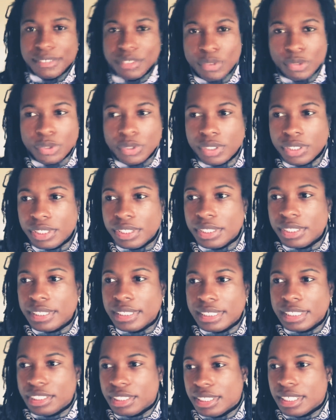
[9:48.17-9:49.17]
Or
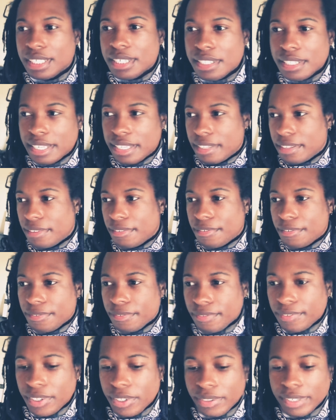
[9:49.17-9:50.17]
just because if
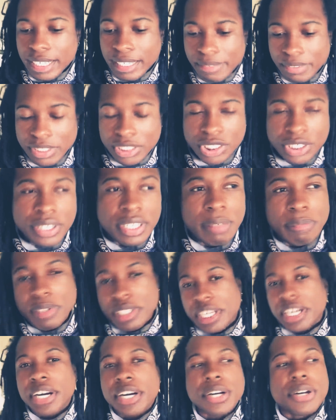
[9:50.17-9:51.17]
you don't have a certain
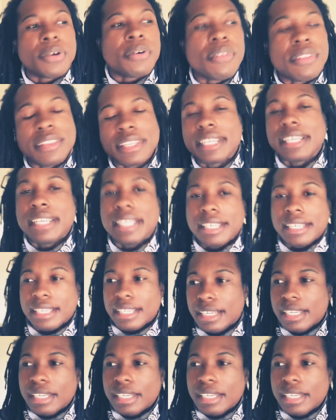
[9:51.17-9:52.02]
material thing,